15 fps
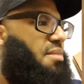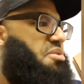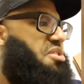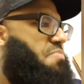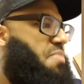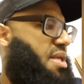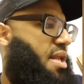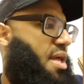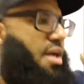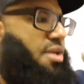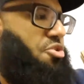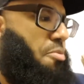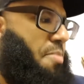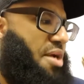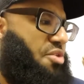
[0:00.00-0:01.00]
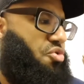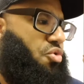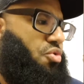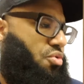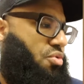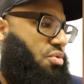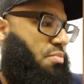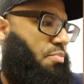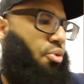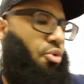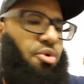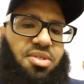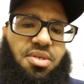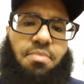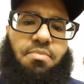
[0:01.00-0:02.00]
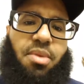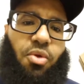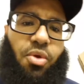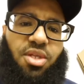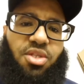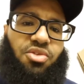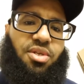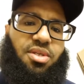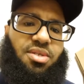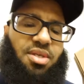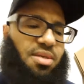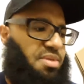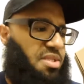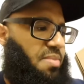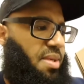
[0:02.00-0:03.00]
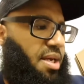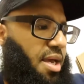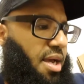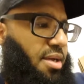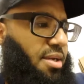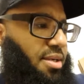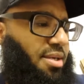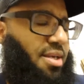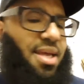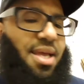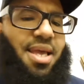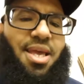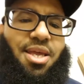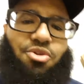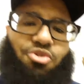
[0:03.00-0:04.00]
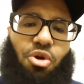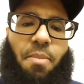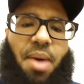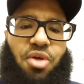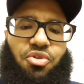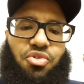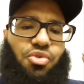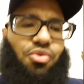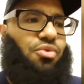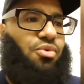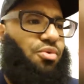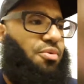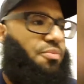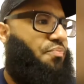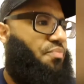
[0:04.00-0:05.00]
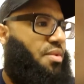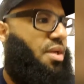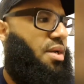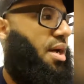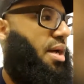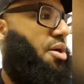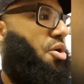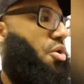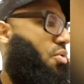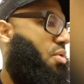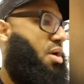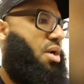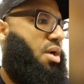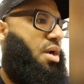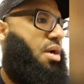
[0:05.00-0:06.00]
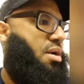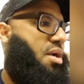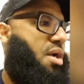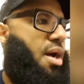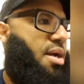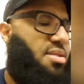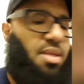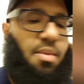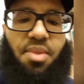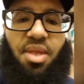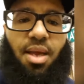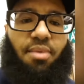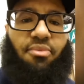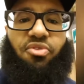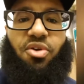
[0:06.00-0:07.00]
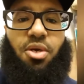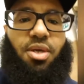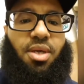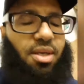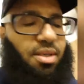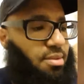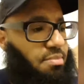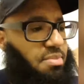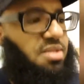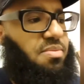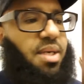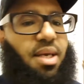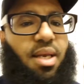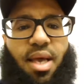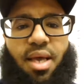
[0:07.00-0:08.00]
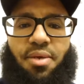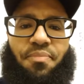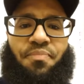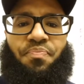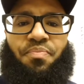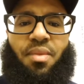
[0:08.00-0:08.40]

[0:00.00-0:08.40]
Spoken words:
Bismillah. You're about to pour some milk into the tea. Bismillah. You're about to, I don't know, cut something up for cooking. Bismillah.